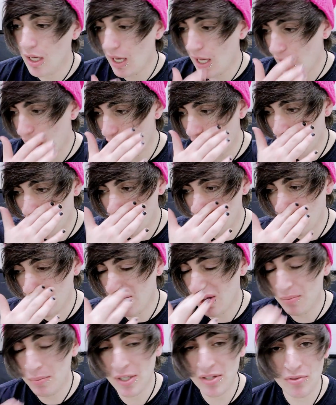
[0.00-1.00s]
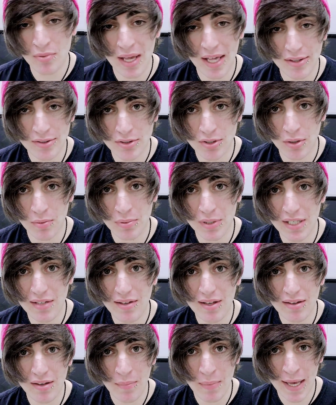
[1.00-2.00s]
and it'll be swell. So please
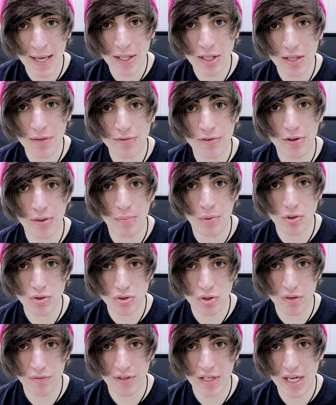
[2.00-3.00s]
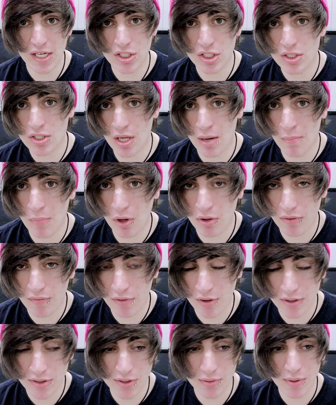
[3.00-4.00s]
hit the bell for the post notifications on both of
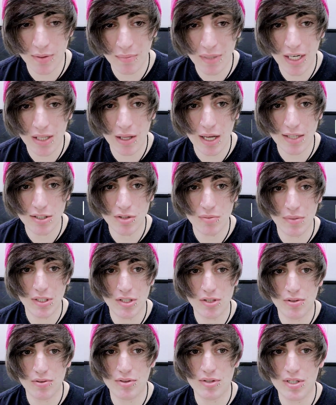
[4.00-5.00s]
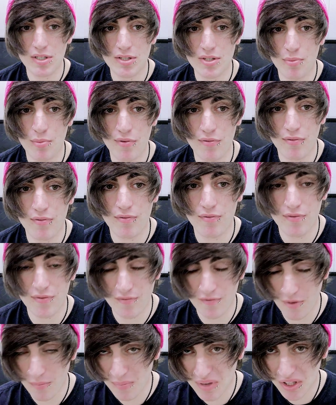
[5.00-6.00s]
those. It would mean a lot to me to see some of
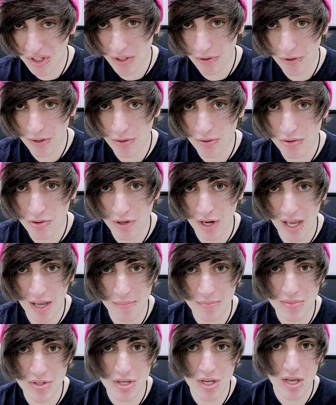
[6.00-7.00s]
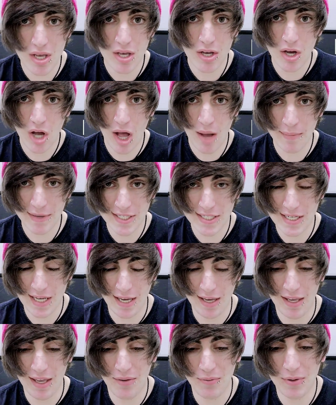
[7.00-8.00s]
familiar usernames
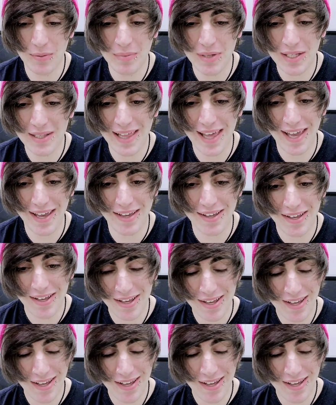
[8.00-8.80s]
commenting. It would be like,